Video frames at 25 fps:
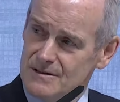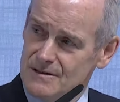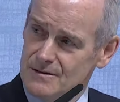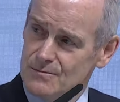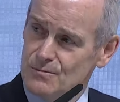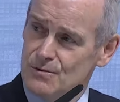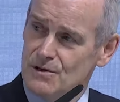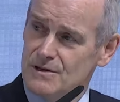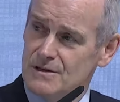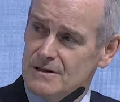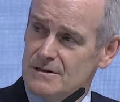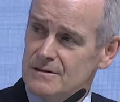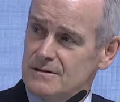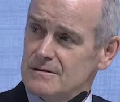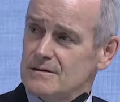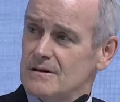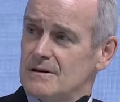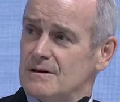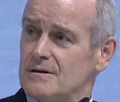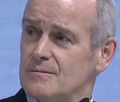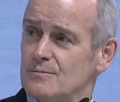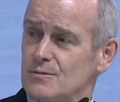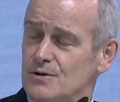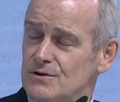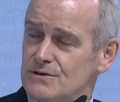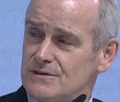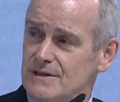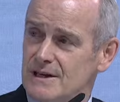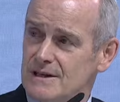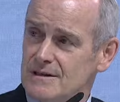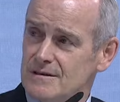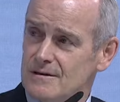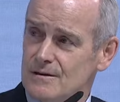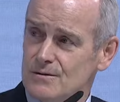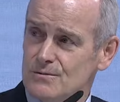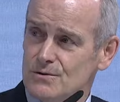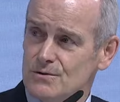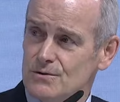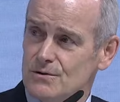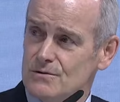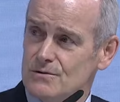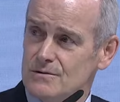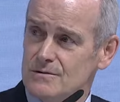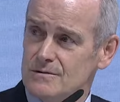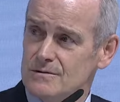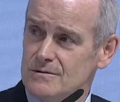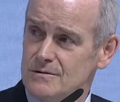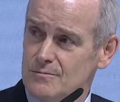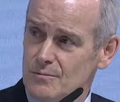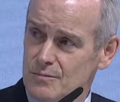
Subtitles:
they want to protect local,